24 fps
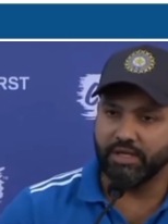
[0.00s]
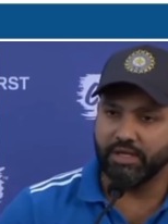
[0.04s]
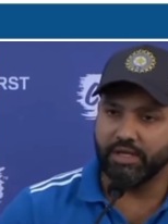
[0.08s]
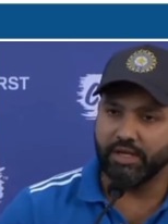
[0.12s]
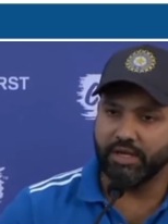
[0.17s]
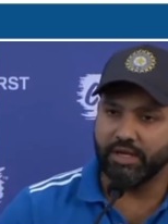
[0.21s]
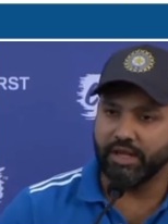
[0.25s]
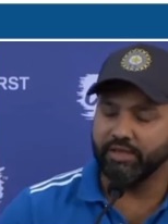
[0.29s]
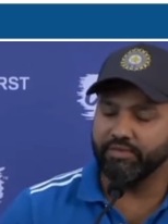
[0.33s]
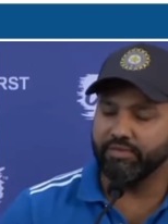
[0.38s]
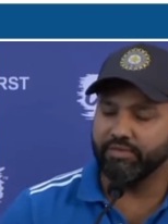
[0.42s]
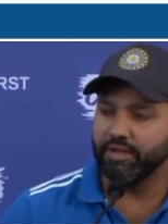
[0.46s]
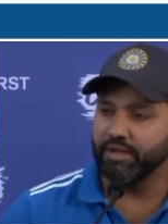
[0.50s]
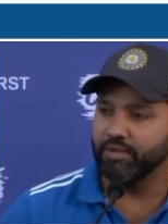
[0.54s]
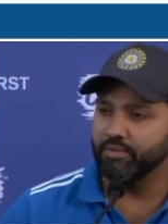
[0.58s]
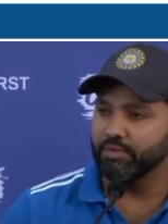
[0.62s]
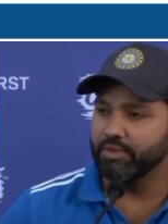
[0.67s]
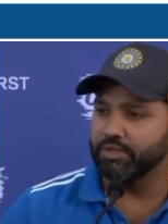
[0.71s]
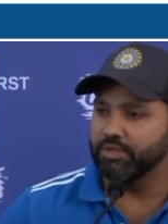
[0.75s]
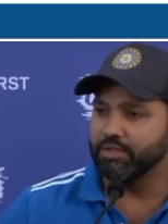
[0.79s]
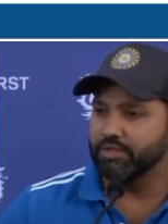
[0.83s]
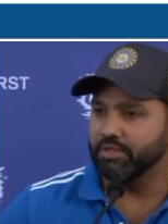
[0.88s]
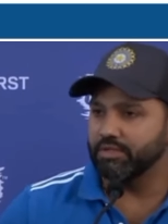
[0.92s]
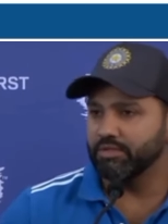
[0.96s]
And I feel
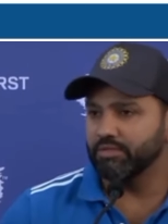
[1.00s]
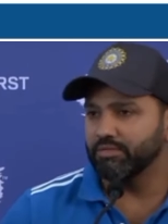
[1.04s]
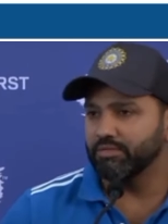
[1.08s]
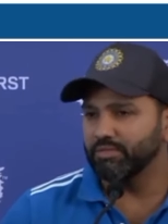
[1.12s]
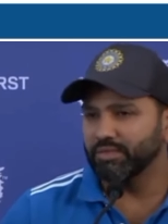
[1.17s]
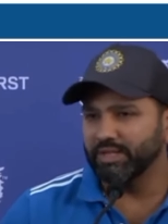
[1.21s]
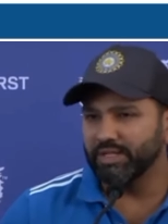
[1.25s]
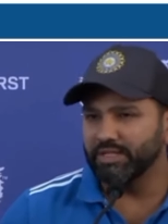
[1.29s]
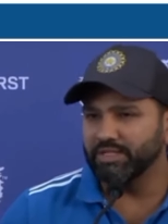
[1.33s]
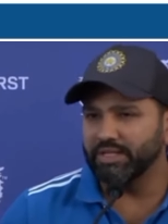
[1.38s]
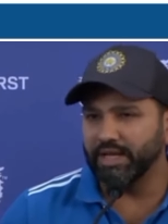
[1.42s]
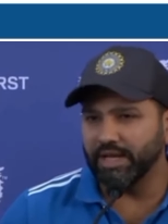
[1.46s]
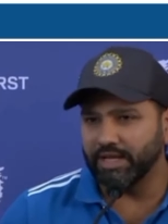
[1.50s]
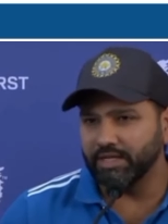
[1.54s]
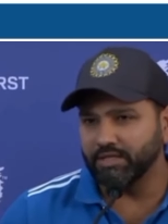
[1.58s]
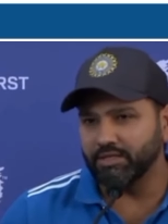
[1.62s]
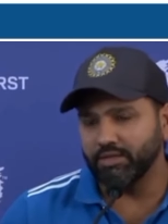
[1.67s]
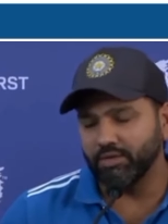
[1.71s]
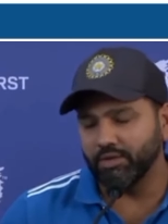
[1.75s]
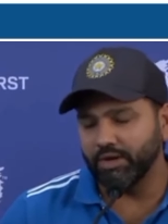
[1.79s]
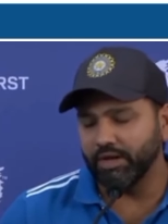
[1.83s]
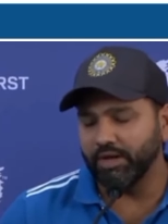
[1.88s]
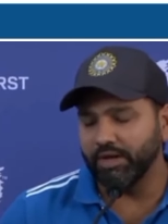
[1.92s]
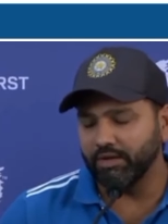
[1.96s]
with these guys,
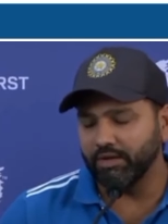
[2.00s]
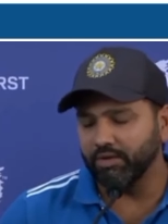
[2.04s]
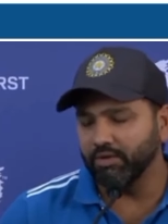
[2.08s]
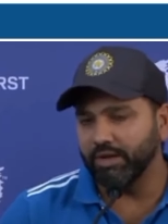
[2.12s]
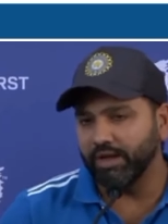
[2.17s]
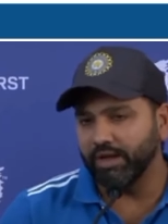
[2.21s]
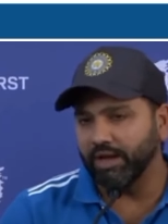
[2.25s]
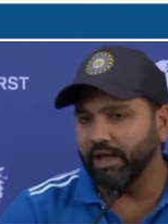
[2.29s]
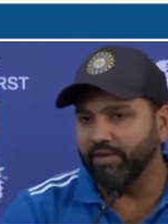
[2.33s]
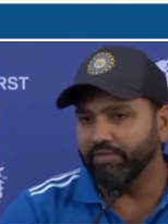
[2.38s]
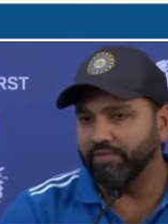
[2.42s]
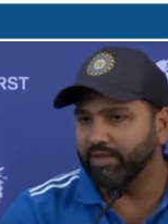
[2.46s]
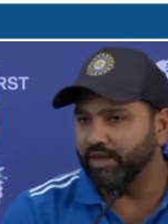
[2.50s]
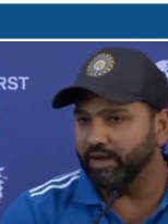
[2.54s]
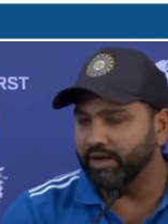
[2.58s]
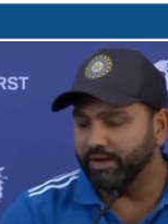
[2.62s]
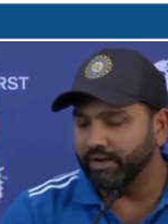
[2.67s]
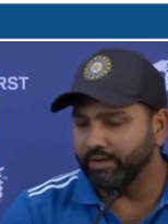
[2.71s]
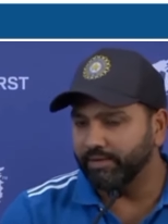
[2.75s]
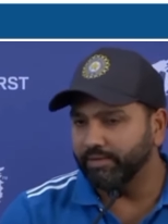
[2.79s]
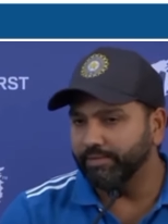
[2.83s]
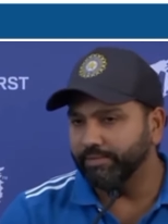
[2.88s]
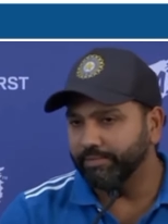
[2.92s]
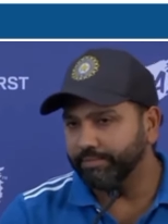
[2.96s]
you can have
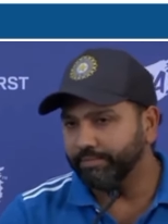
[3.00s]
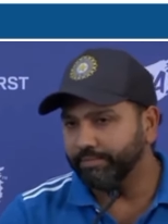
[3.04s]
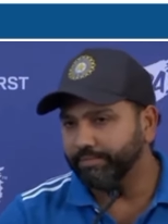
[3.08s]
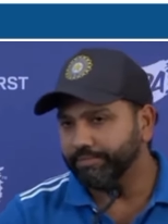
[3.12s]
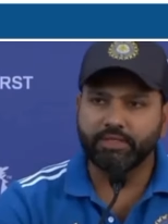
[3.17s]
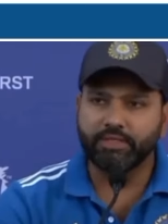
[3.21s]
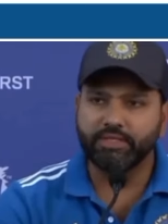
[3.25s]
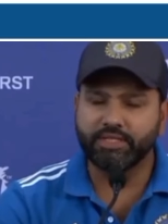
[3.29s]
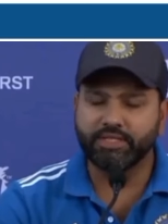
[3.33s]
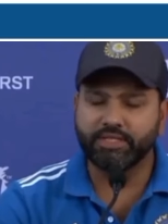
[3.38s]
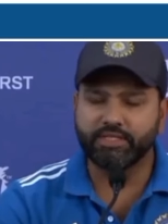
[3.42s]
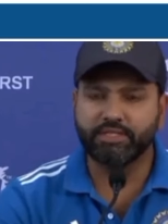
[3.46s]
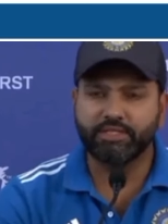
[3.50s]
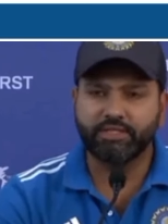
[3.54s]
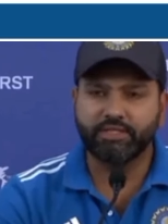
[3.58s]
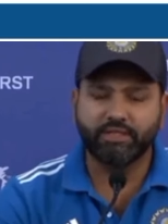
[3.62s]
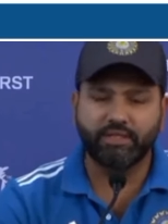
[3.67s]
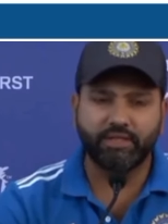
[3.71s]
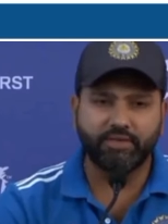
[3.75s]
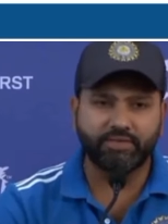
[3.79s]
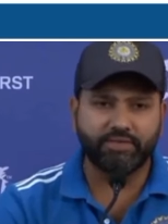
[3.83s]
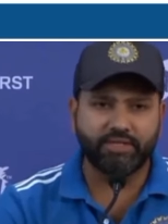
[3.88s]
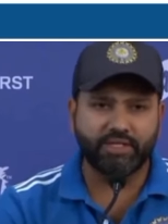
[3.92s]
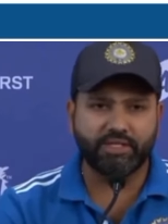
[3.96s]
that. It just
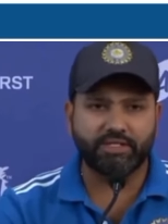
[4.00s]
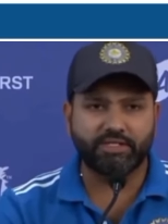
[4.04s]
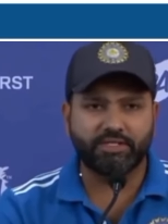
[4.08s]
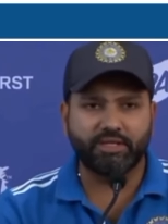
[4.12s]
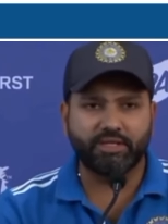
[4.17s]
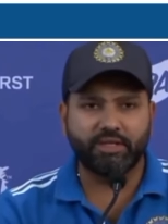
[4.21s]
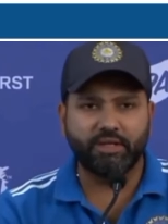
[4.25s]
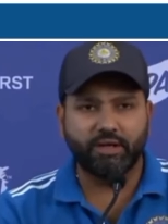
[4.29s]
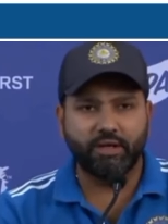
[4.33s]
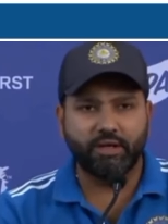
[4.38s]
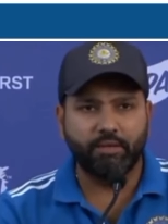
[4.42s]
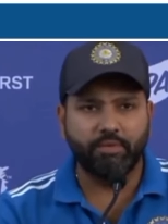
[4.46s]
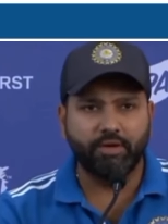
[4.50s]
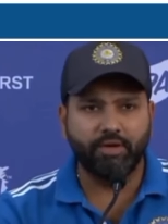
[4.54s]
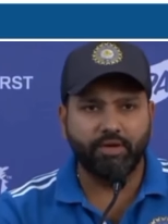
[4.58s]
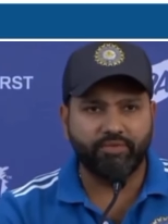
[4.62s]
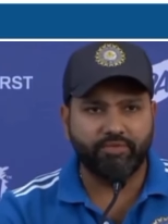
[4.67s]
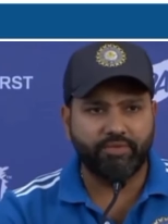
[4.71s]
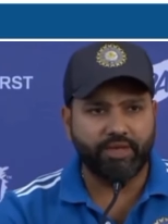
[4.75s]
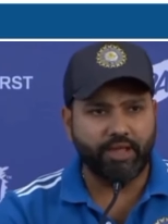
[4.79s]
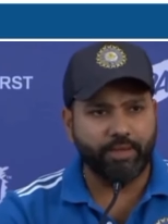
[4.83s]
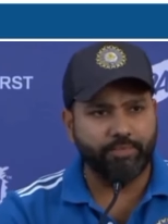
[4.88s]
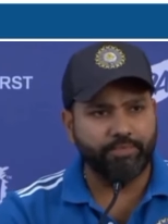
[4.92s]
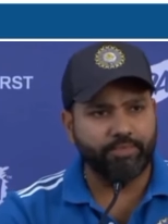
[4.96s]
gives us a little bit
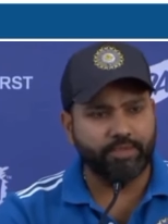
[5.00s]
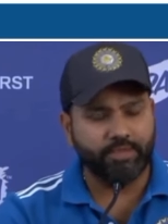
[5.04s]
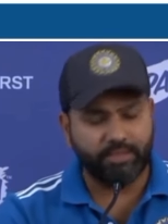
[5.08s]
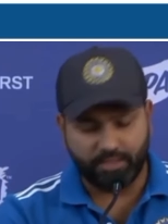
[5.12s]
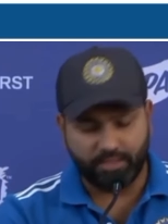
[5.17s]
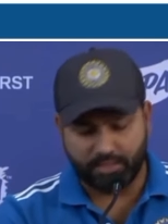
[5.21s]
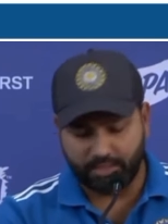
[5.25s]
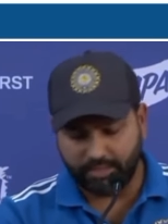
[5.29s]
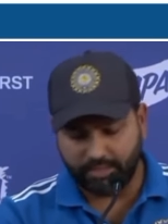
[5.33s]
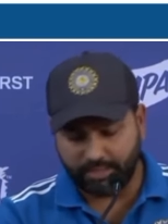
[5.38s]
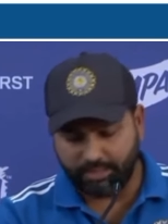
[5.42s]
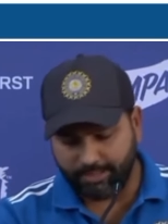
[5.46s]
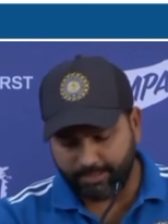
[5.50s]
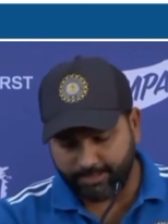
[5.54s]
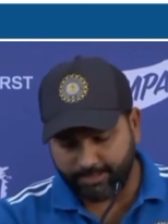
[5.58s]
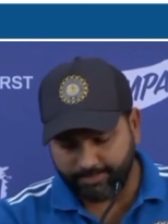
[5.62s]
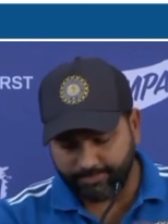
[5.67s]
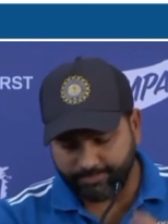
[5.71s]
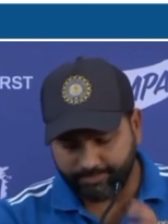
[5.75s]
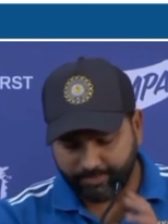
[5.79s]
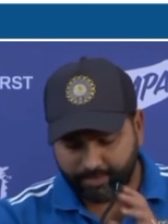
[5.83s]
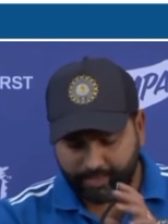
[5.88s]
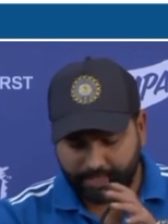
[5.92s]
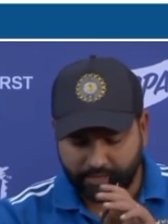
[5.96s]
of depth
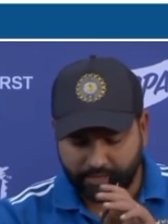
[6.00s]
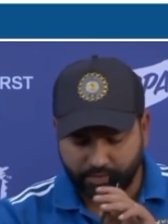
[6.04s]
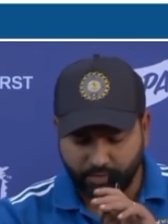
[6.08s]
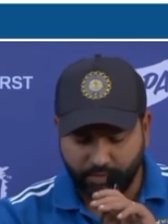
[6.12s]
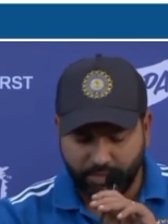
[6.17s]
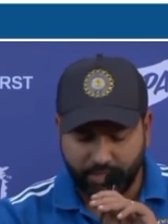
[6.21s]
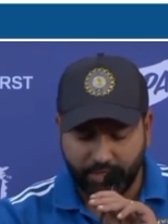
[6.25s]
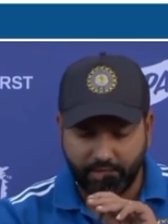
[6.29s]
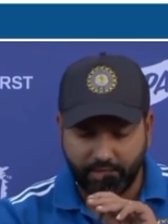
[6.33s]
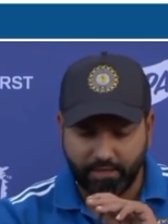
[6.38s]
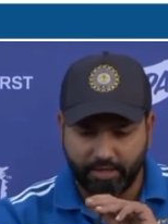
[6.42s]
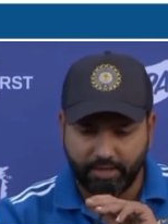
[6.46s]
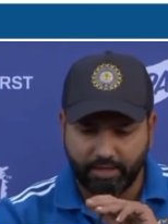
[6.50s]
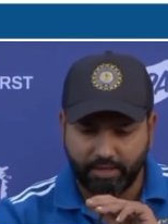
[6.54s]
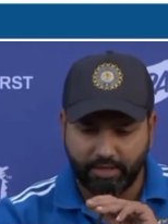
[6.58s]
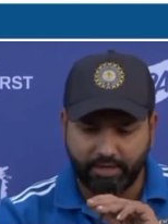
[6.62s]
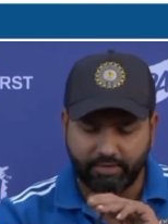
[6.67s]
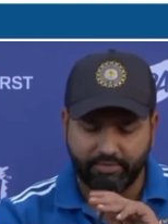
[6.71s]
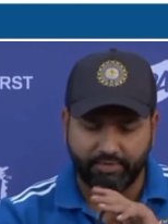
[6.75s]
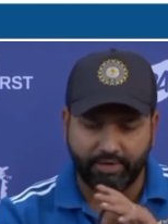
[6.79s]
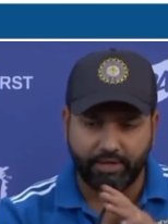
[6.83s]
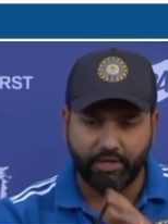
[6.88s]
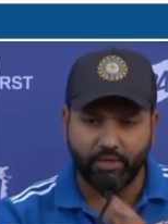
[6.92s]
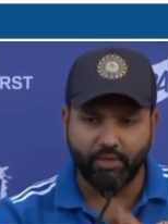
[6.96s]
as
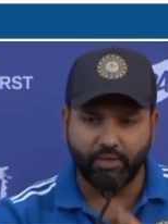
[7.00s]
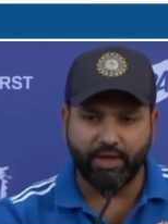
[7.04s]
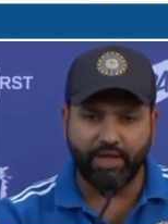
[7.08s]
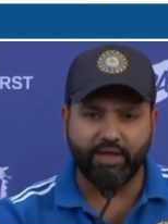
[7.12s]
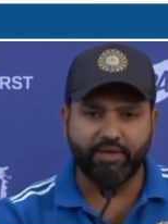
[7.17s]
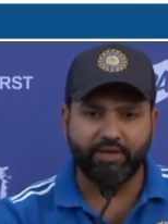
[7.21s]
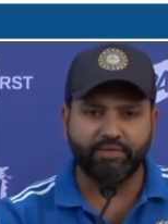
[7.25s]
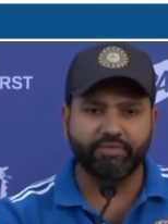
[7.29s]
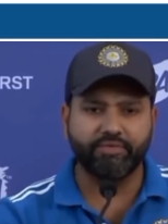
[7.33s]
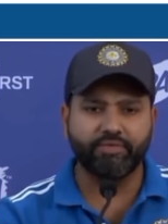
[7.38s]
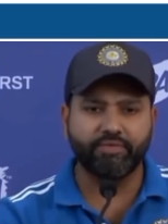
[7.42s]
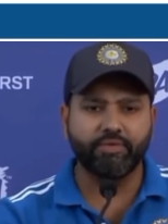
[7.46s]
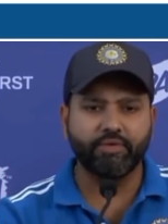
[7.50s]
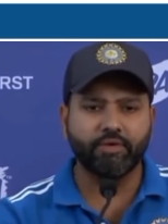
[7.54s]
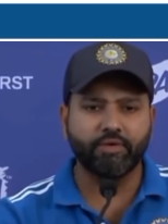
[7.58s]
well when you have